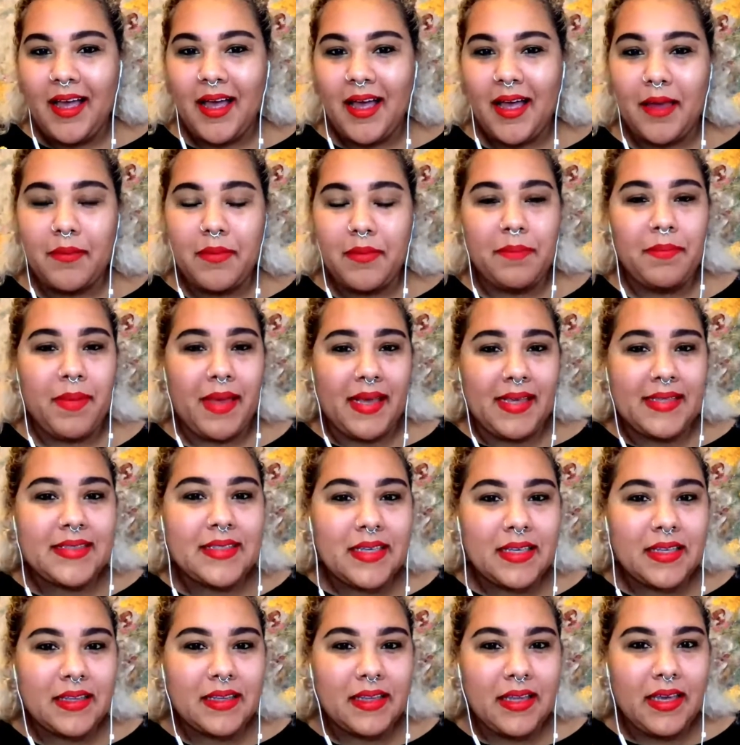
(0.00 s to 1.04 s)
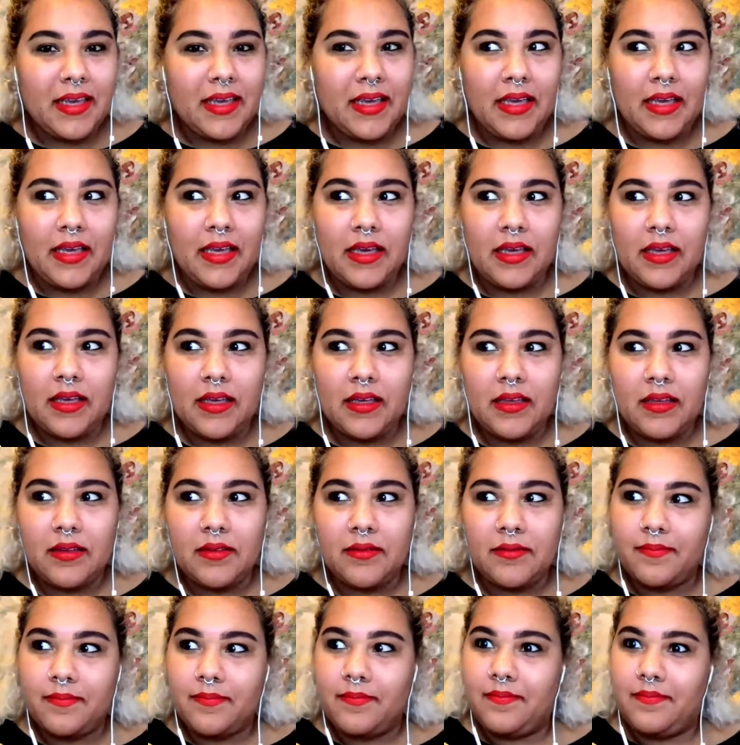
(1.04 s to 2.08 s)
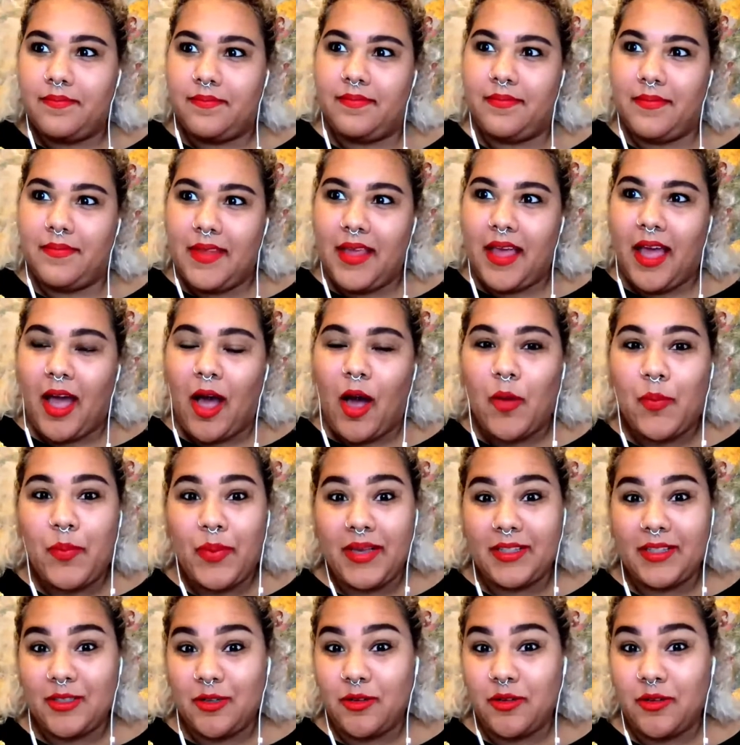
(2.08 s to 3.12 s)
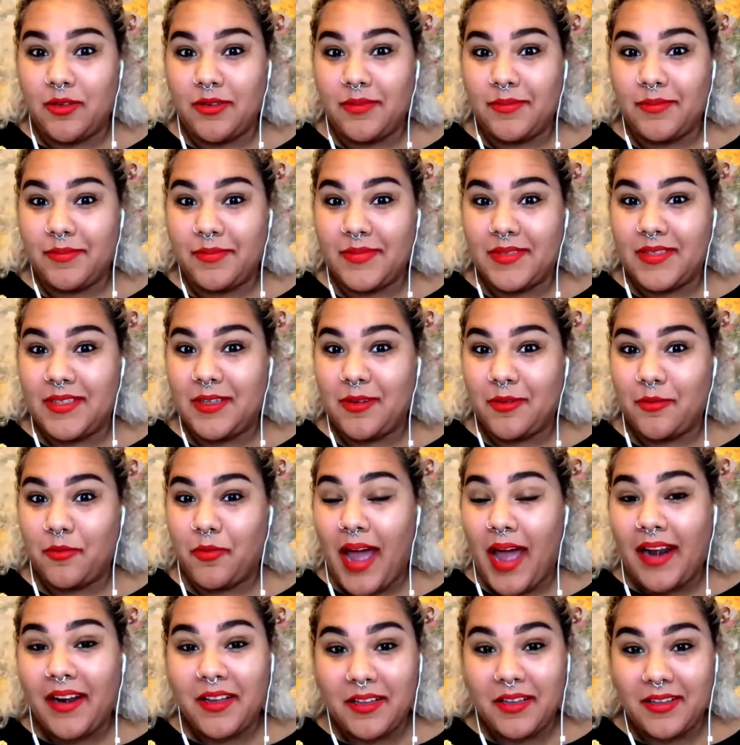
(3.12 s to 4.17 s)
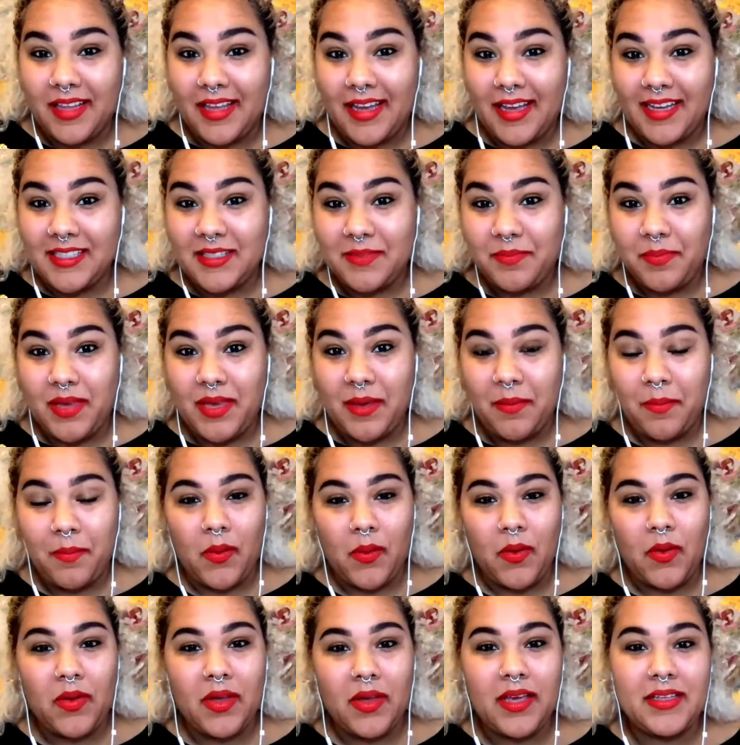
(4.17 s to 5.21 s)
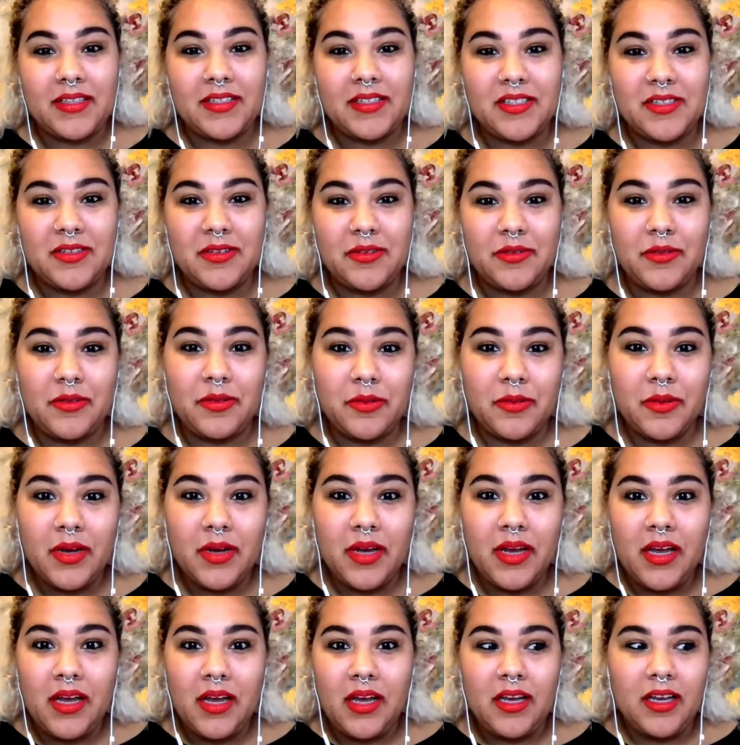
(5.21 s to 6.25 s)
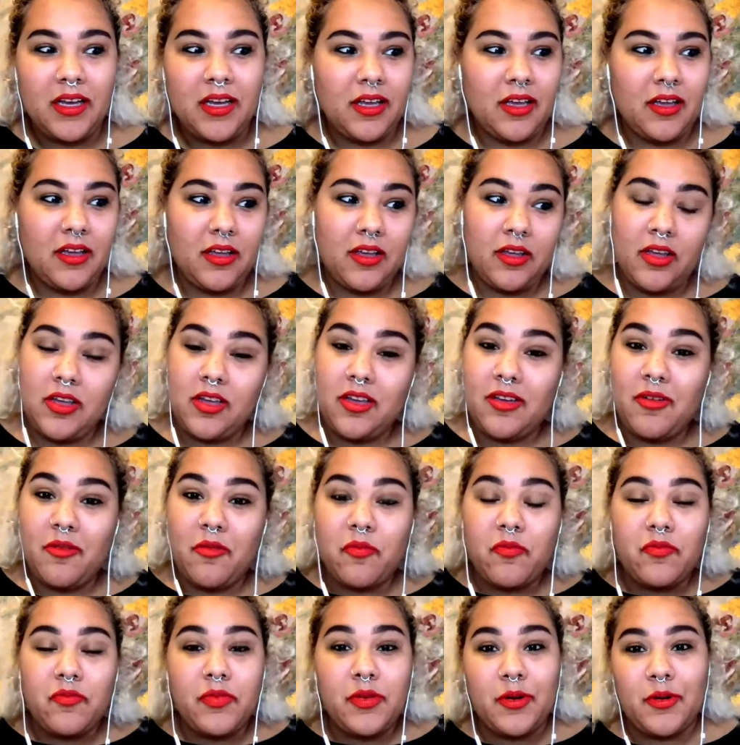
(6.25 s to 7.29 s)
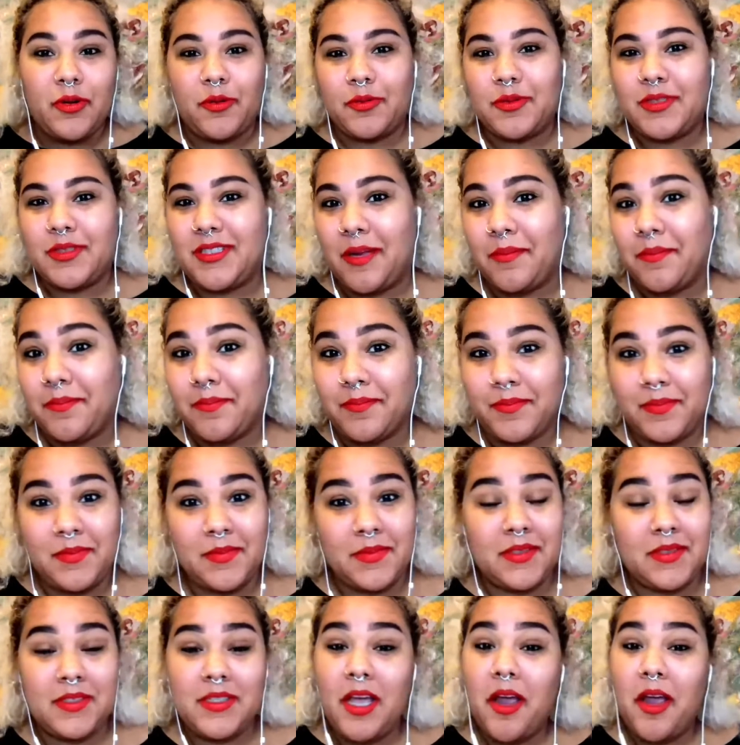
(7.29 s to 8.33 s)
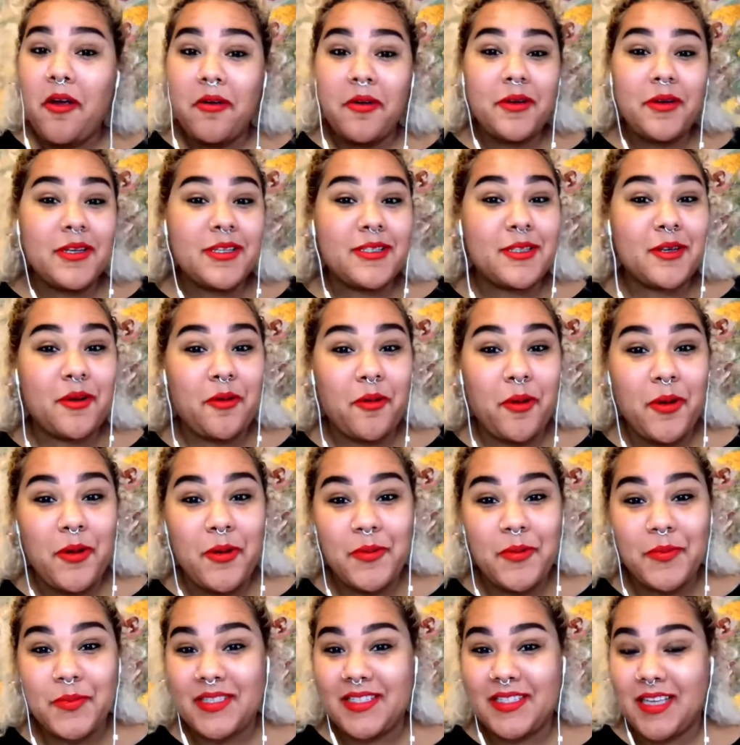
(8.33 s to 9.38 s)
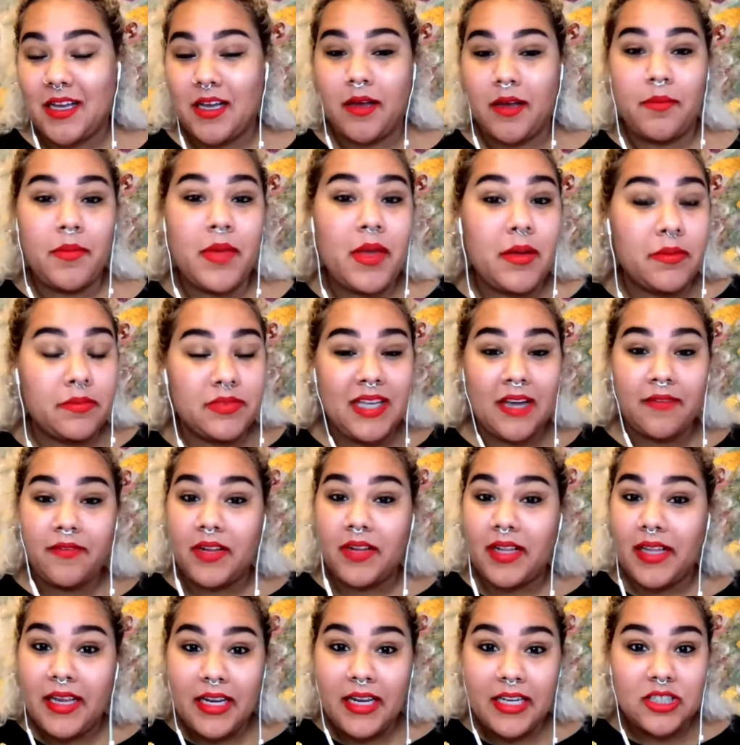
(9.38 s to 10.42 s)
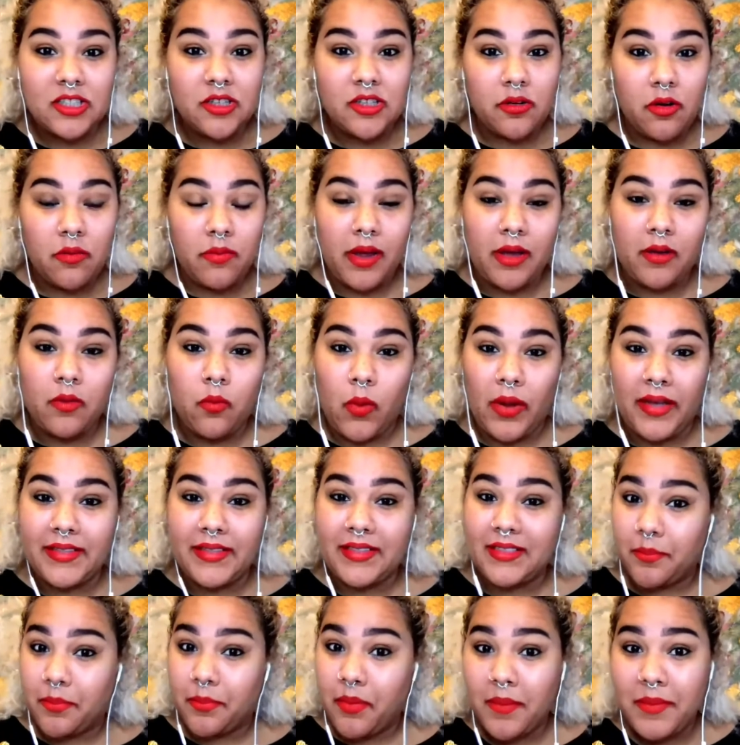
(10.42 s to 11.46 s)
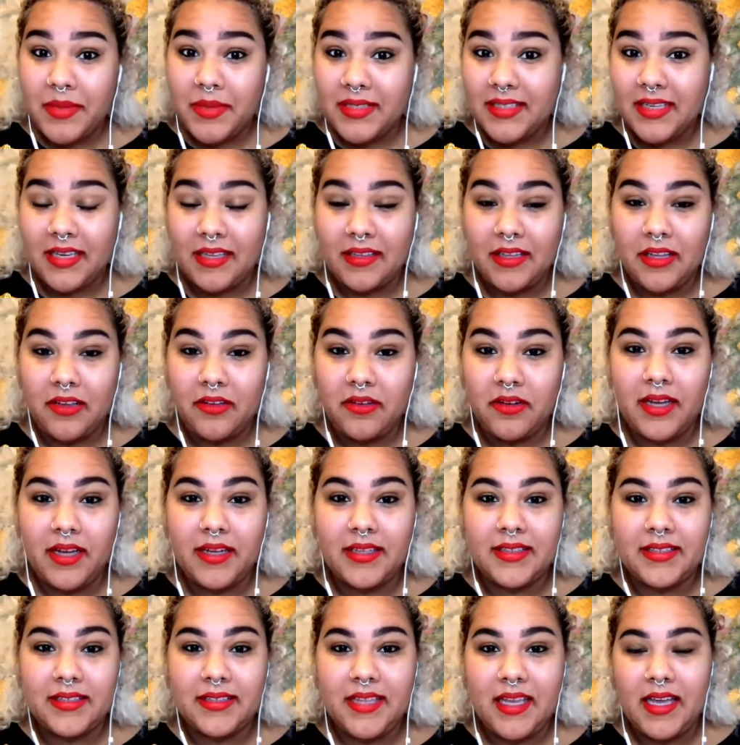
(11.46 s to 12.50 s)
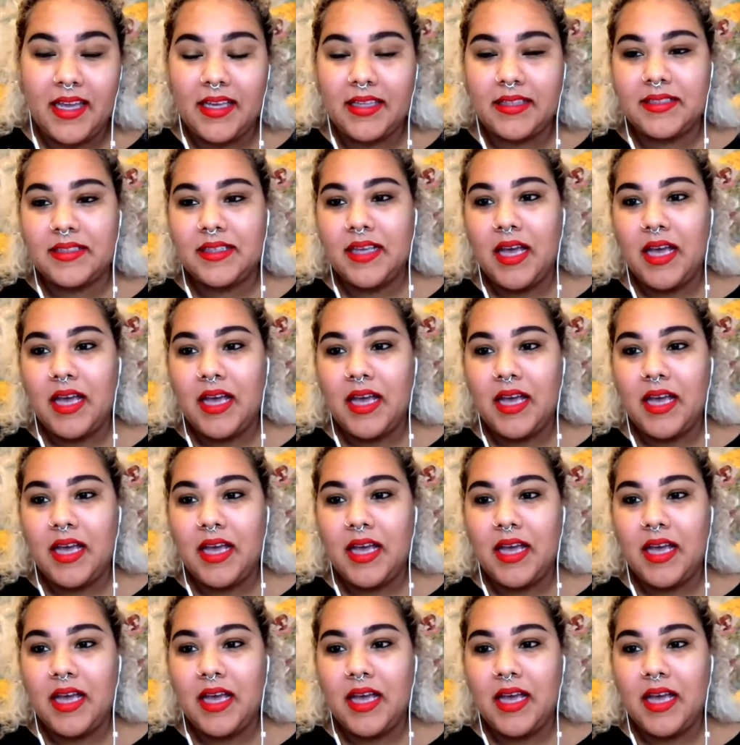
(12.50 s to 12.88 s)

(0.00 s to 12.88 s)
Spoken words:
I mean, basically helping to radicalize people into, you know, some terrorist groups. Definitely an issue around white supremacy in the United States.